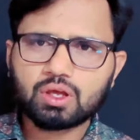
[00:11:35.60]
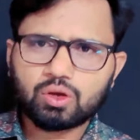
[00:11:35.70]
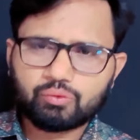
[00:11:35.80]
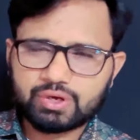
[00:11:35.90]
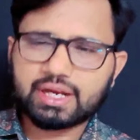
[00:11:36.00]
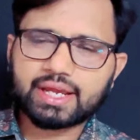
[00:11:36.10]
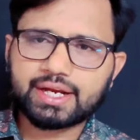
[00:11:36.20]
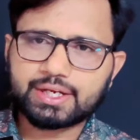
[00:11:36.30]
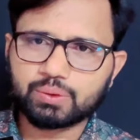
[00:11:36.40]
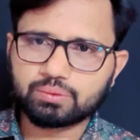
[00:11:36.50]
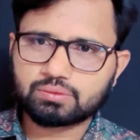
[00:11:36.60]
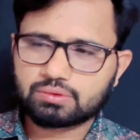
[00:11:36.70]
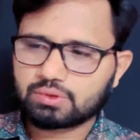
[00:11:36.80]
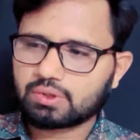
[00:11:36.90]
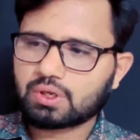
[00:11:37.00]
With negative,
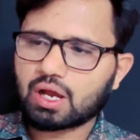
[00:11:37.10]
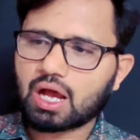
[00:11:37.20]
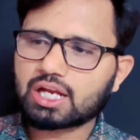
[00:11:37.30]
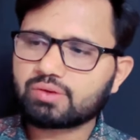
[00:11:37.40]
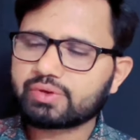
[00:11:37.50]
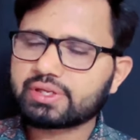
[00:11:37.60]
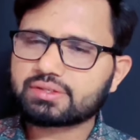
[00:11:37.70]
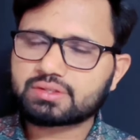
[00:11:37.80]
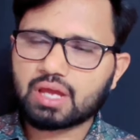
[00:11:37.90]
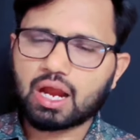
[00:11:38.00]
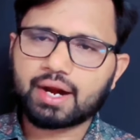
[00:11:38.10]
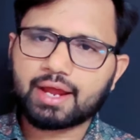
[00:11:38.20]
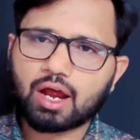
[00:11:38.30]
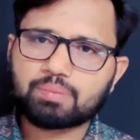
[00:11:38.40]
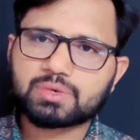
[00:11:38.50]
always add
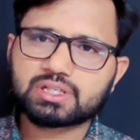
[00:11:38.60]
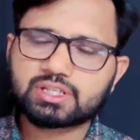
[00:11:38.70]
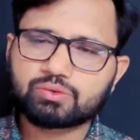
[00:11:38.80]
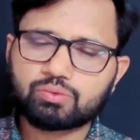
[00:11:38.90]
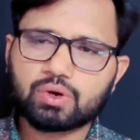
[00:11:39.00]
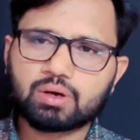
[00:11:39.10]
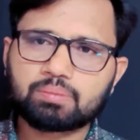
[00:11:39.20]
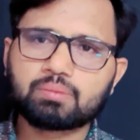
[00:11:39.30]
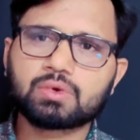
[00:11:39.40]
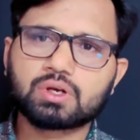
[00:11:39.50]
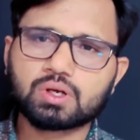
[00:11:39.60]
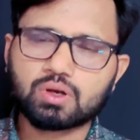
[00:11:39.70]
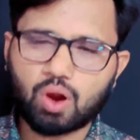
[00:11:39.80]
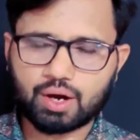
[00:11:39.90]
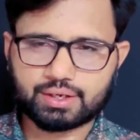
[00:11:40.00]
after the verb
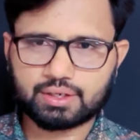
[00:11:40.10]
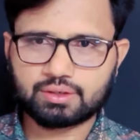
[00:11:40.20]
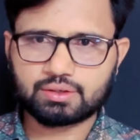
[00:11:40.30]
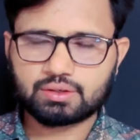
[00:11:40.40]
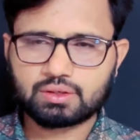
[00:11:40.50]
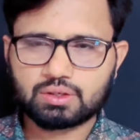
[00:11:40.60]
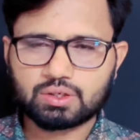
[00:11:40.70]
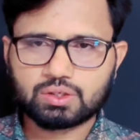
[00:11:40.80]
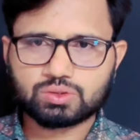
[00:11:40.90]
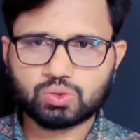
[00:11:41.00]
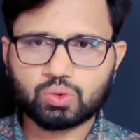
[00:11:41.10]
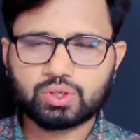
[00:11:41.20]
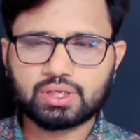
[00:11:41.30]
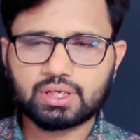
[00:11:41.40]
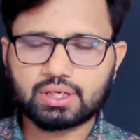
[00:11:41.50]
not. So
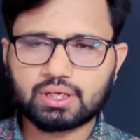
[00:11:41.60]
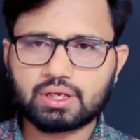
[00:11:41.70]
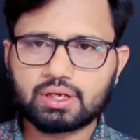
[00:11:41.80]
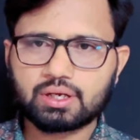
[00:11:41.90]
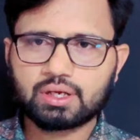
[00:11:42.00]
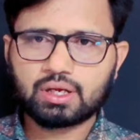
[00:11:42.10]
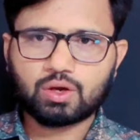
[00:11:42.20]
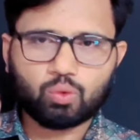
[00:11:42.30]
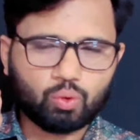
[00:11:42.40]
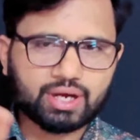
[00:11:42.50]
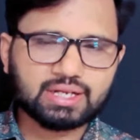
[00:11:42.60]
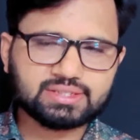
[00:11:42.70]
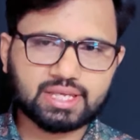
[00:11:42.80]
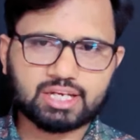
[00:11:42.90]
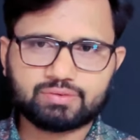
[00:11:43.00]
here, what else
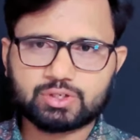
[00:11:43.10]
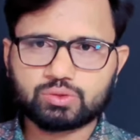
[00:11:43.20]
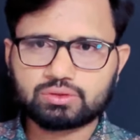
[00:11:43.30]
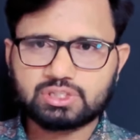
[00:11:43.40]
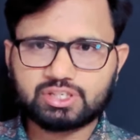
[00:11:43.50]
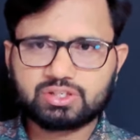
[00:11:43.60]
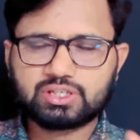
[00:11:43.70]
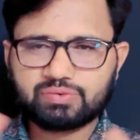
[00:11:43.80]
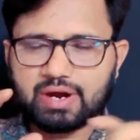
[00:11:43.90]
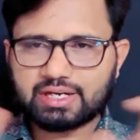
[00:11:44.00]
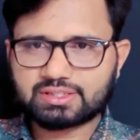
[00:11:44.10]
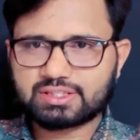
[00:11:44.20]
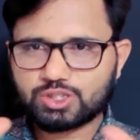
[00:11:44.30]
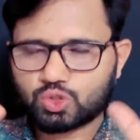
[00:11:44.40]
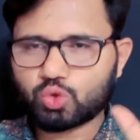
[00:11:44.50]
can we do? Divide
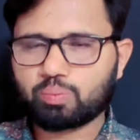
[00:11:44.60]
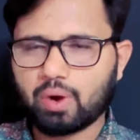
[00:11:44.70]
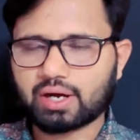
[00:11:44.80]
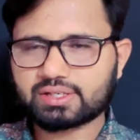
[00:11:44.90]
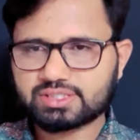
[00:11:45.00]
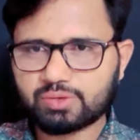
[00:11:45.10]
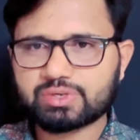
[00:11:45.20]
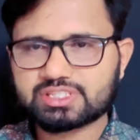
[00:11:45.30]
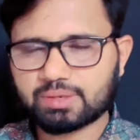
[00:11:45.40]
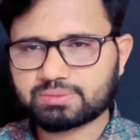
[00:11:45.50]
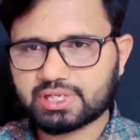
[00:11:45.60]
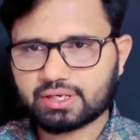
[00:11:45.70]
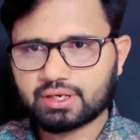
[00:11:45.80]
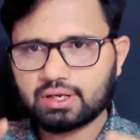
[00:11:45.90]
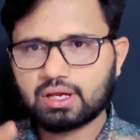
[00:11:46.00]
these two parts. Seven
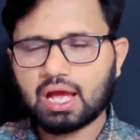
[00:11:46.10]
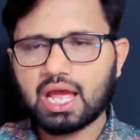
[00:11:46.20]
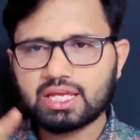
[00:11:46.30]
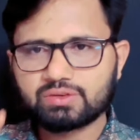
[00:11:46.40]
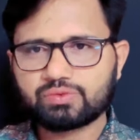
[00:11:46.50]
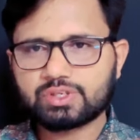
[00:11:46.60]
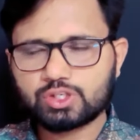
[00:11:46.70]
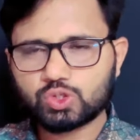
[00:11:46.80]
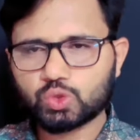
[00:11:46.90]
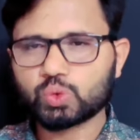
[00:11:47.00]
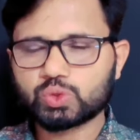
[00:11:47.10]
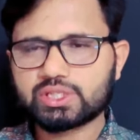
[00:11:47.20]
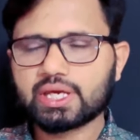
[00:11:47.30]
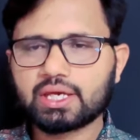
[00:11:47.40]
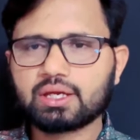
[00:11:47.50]
subject. I, we, you,
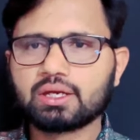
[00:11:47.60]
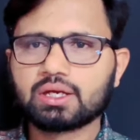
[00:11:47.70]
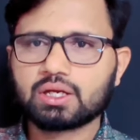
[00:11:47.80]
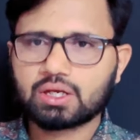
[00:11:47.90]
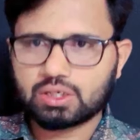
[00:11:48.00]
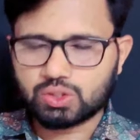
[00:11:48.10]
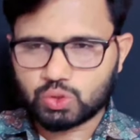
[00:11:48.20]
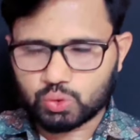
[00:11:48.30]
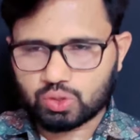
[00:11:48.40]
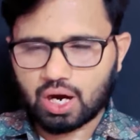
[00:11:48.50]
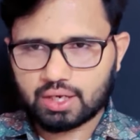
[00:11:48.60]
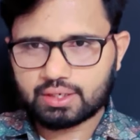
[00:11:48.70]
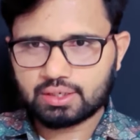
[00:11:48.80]
they. Do not.